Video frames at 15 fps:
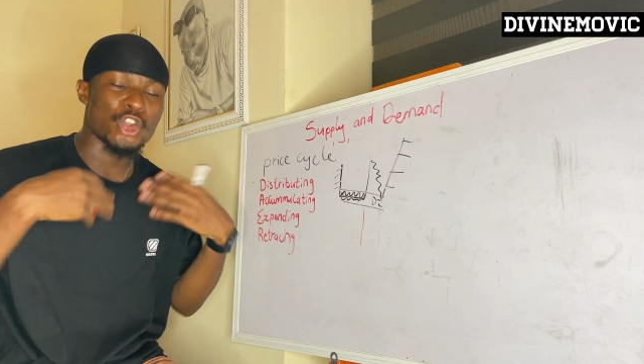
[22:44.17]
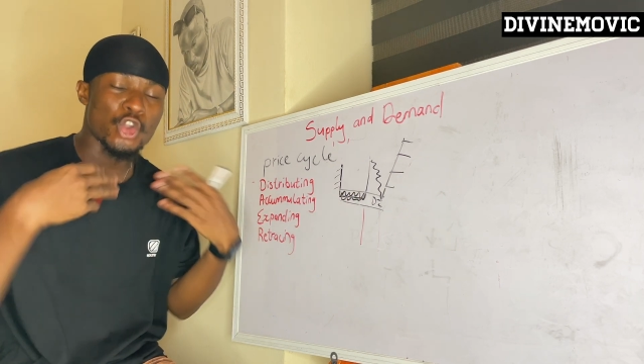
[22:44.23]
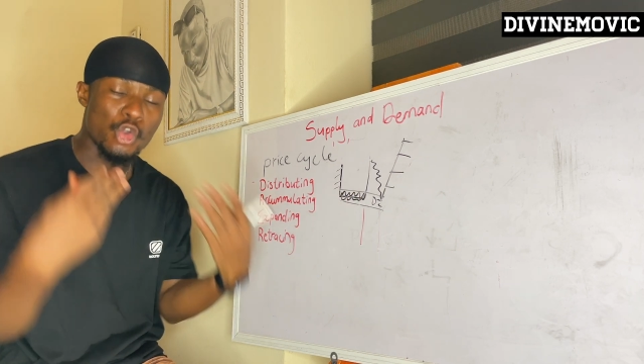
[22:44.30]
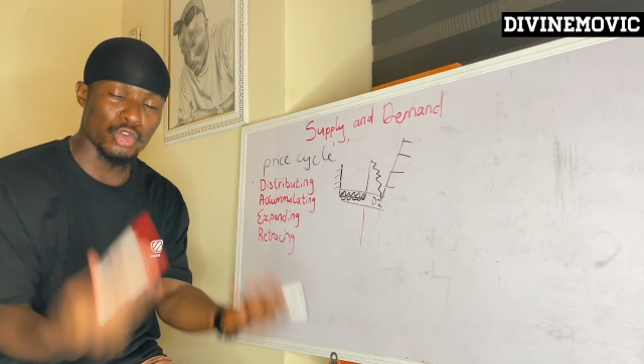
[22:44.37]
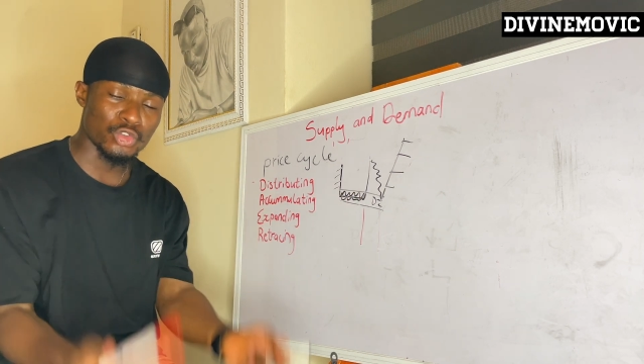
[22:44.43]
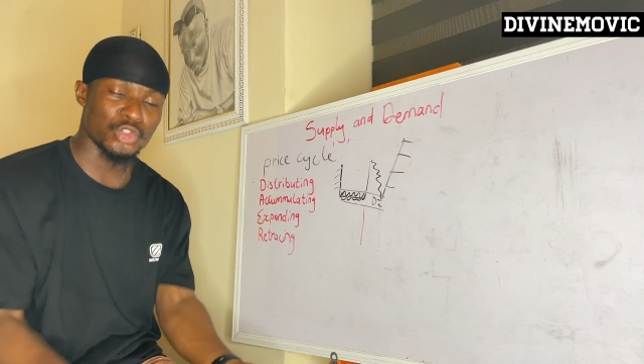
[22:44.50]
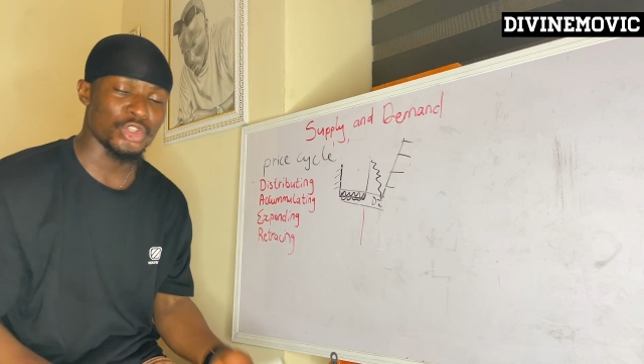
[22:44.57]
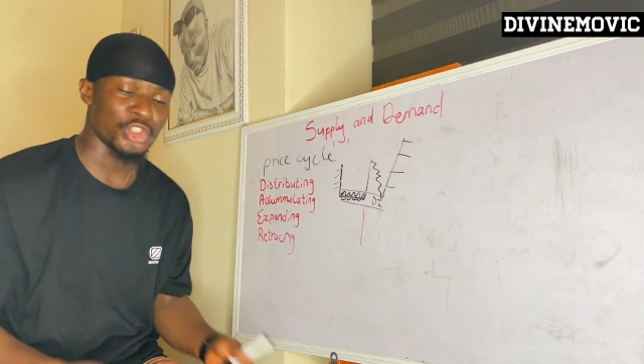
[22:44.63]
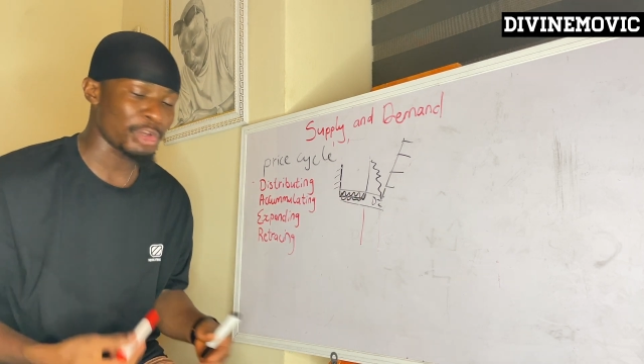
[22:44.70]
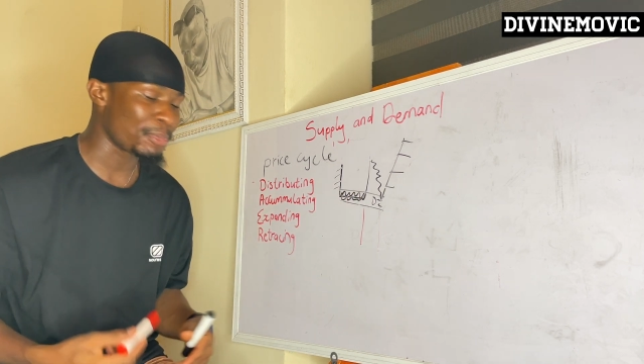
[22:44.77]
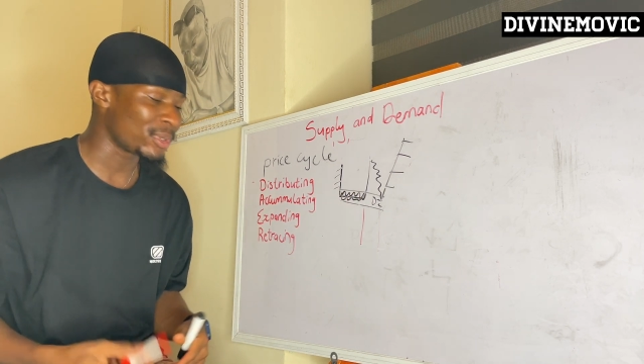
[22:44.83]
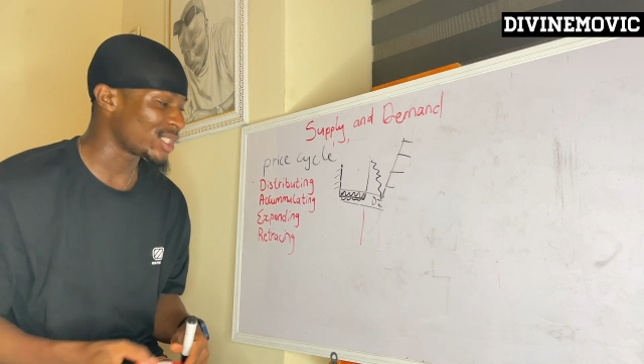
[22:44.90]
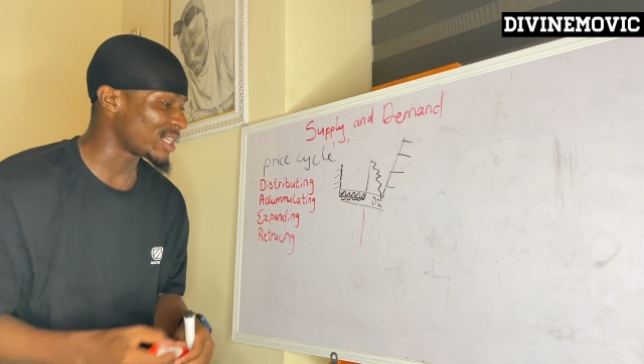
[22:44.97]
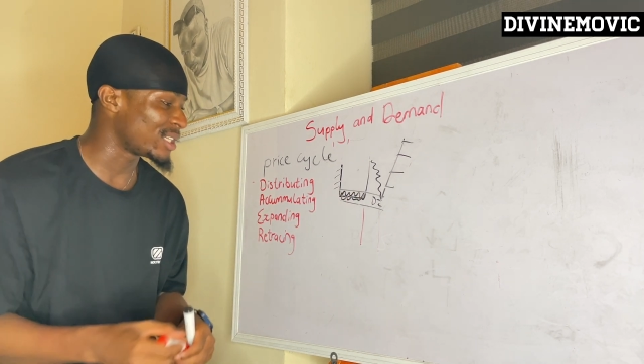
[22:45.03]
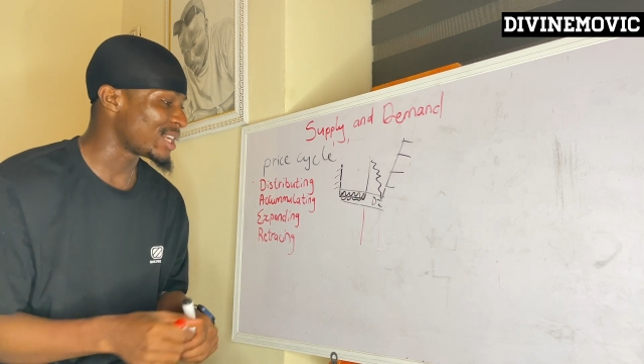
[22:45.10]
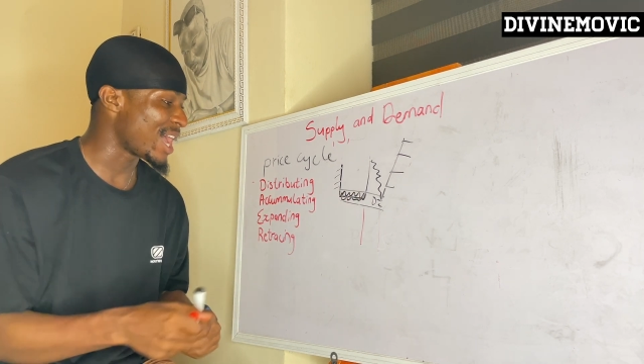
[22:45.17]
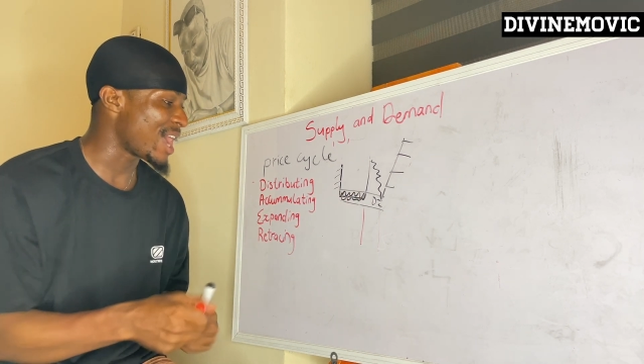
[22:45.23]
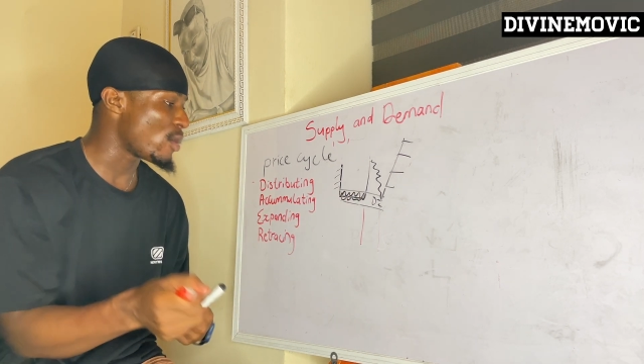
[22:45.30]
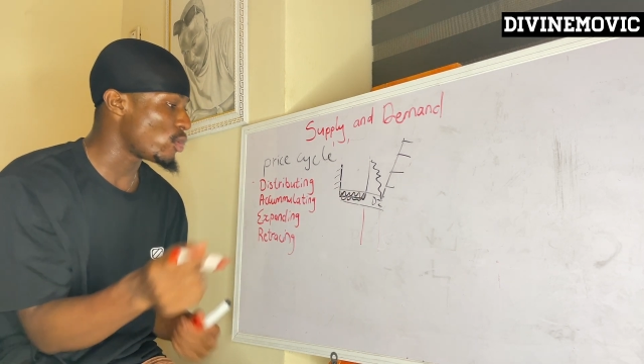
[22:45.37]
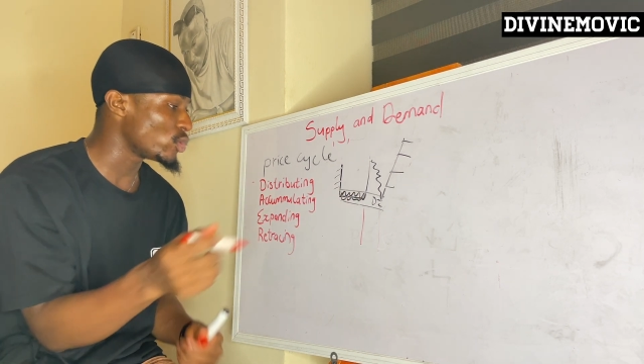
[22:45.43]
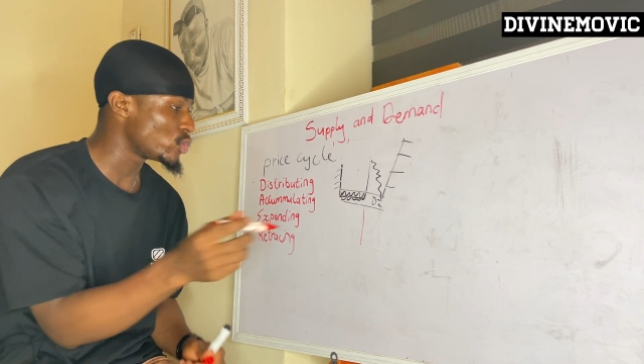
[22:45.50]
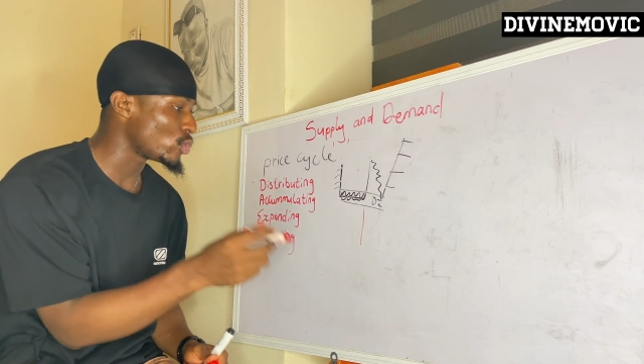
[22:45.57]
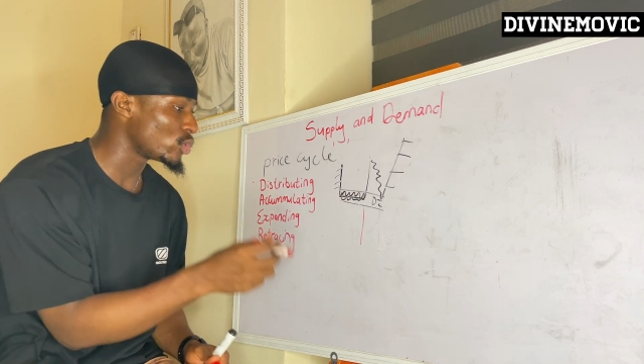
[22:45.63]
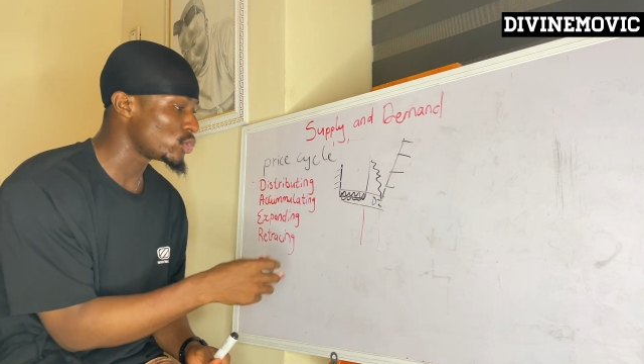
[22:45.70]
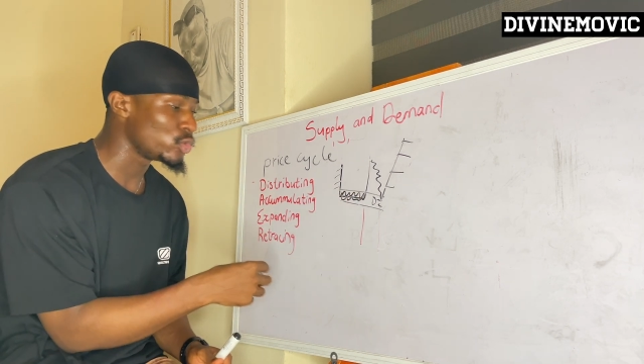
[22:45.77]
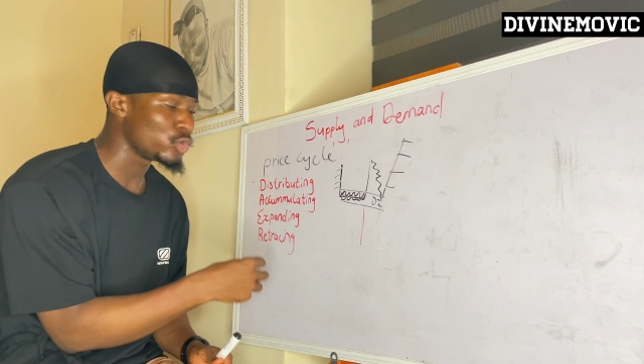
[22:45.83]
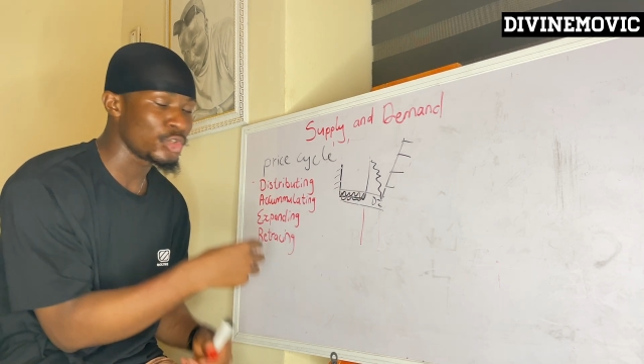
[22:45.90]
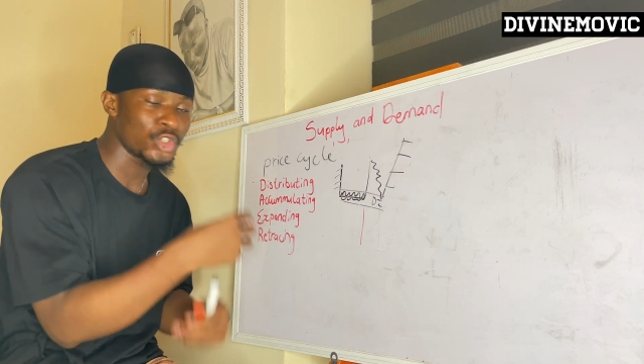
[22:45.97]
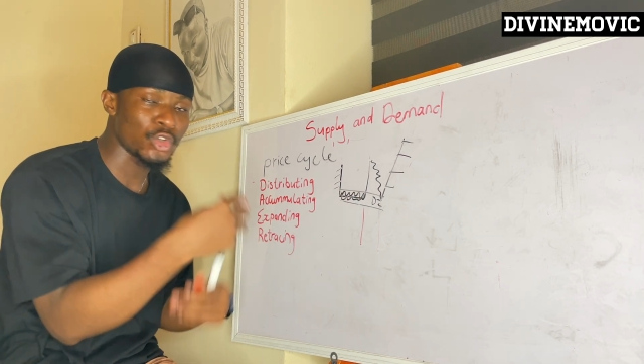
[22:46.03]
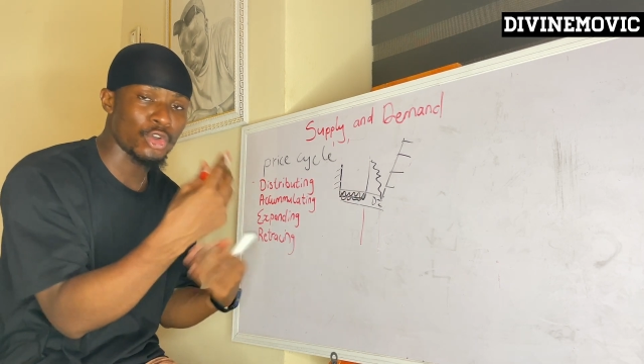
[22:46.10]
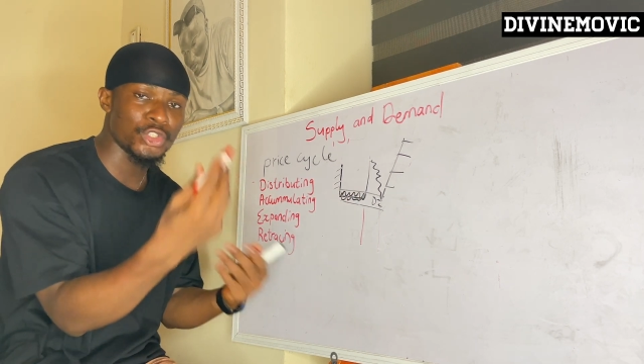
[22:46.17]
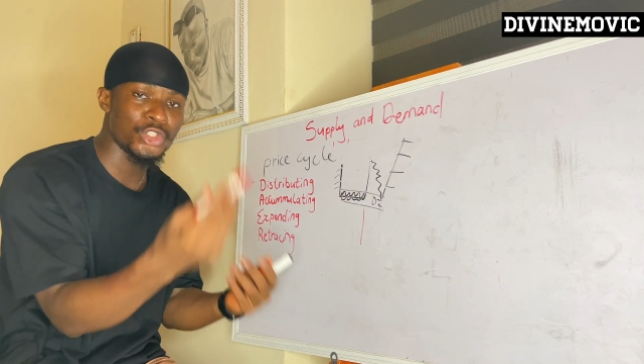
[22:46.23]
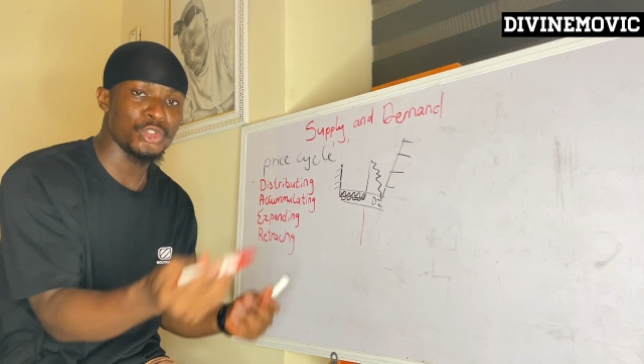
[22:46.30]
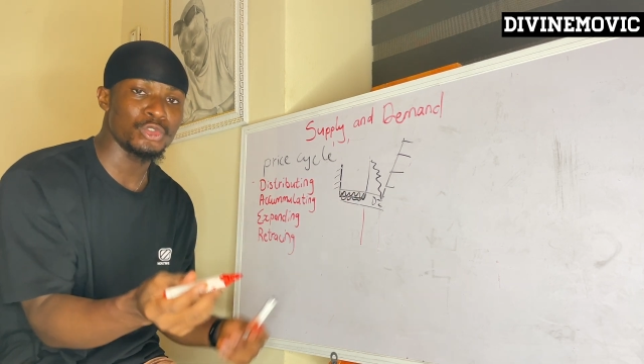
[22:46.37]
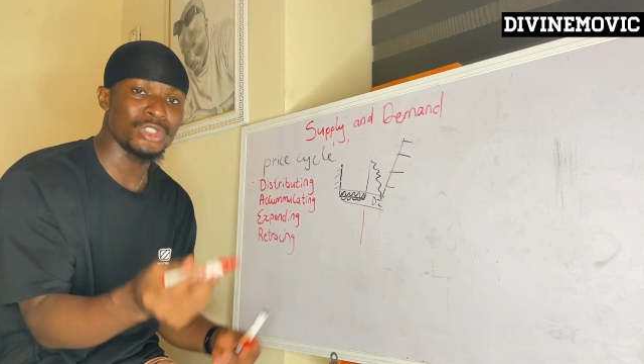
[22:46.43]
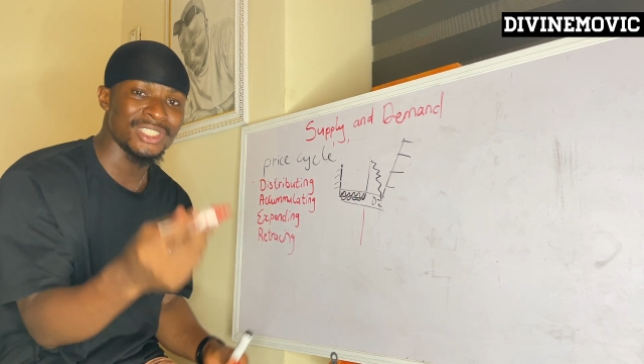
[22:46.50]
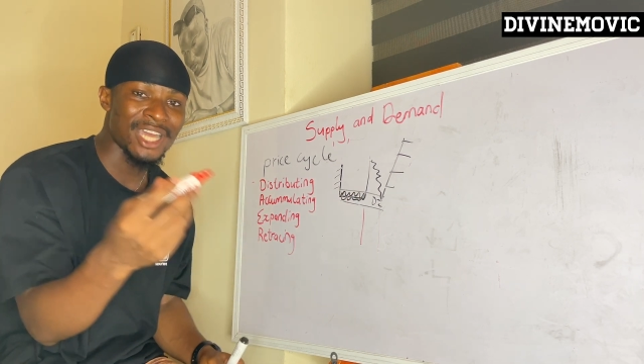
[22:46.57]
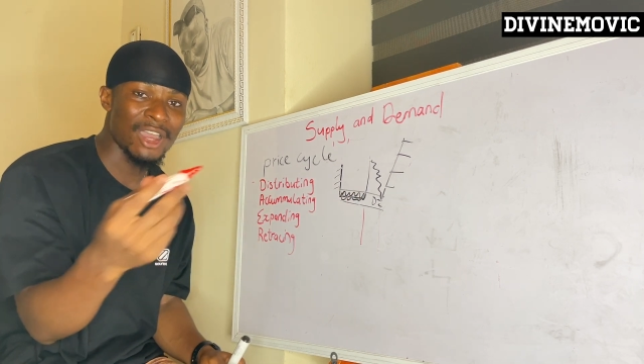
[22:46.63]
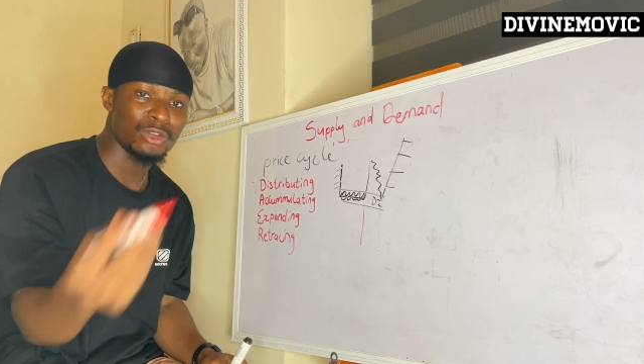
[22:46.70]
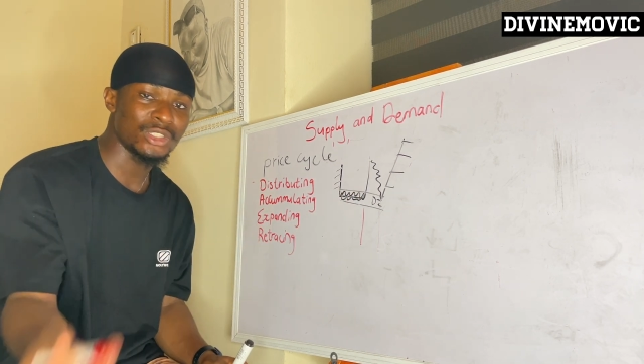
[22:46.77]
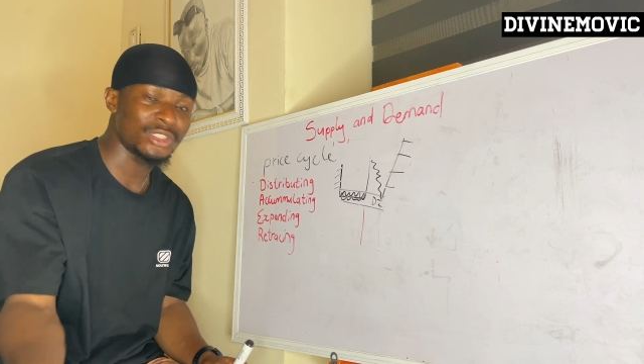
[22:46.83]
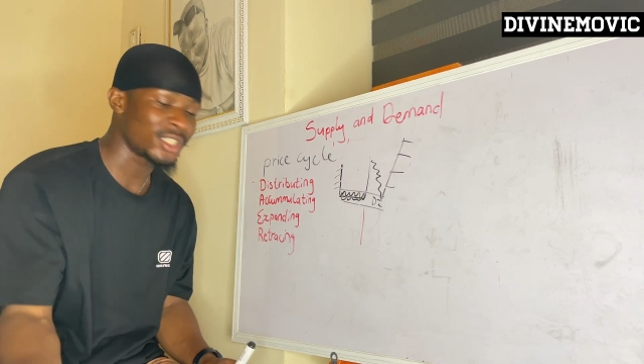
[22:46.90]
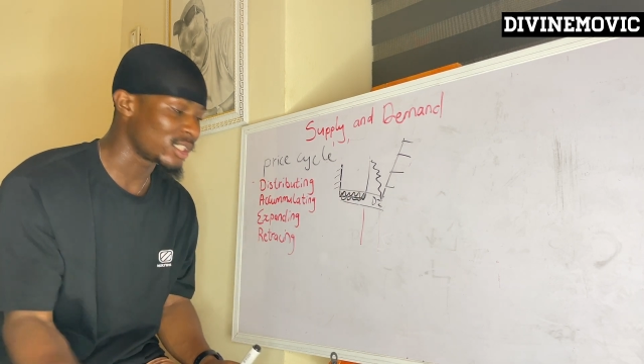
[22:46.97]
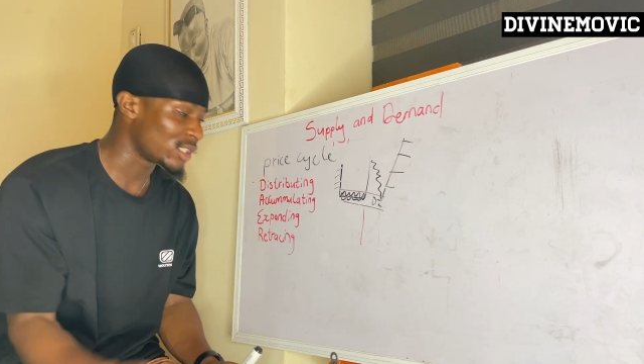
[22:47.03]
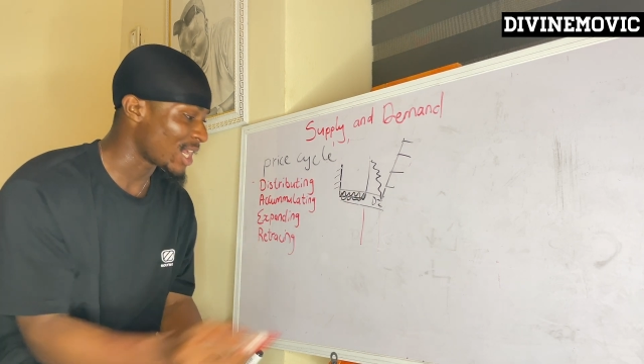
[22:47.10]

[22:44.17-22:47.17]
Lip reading: continuation pattern. And what you want to do is continue the downtrend,